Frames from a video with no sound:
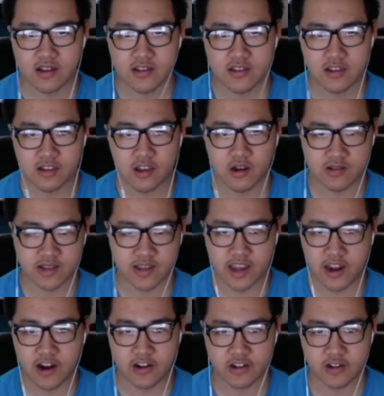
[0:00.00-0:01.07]
denotes a
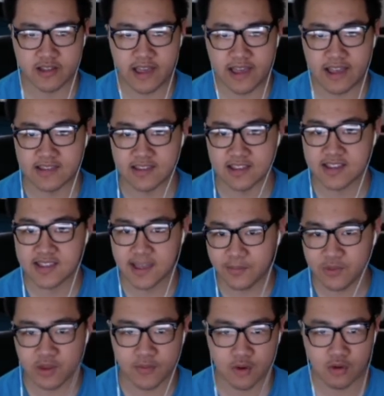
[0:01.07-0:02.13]
character that is
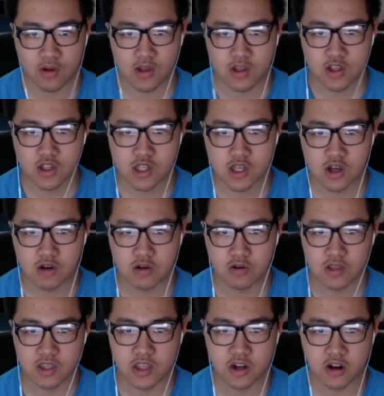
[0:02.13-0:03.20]
acceptable. So
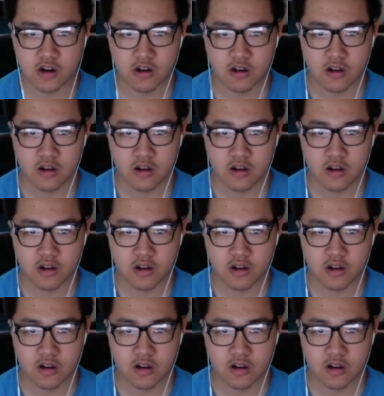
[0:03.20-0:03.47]
here,